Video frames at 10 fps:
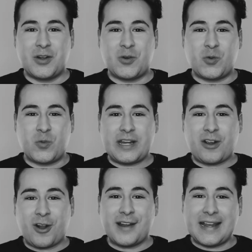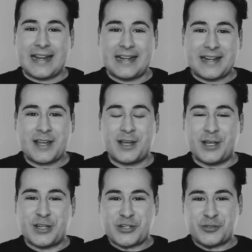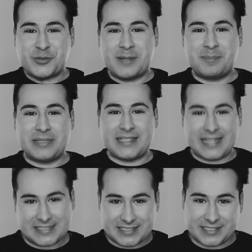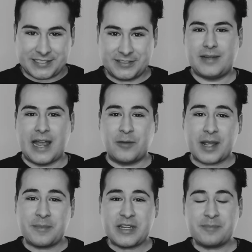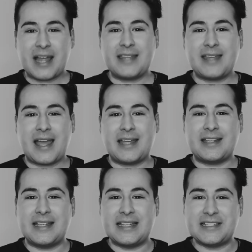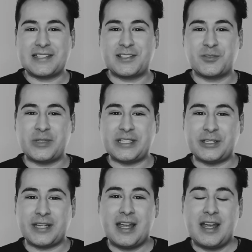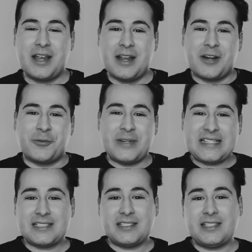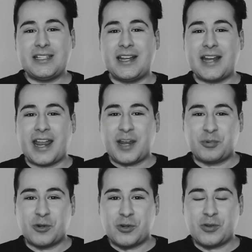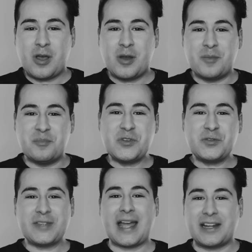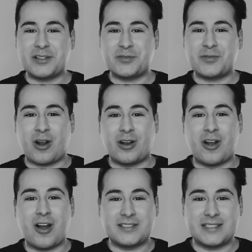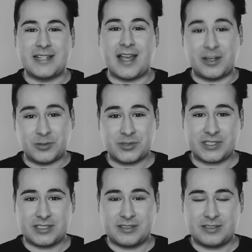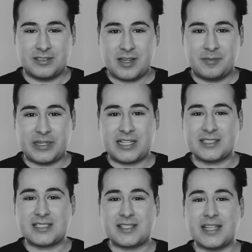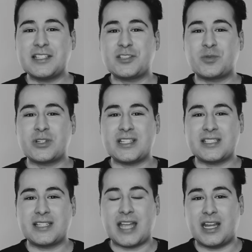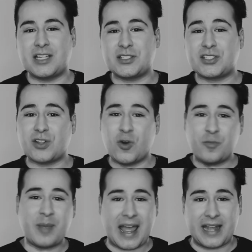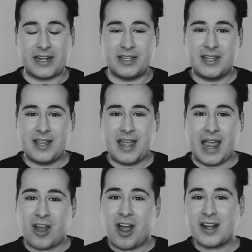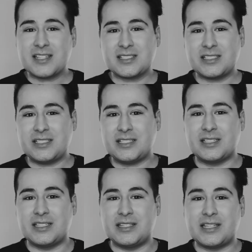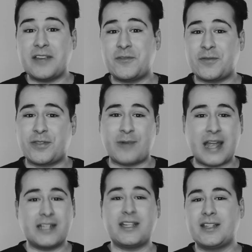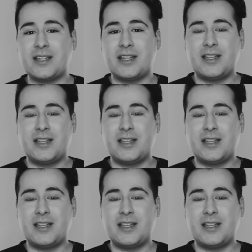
we are in a new place here. Now, what I mean by that is we recently in April moved out of our haunted house because things were just getting so bad and honestly life-threatening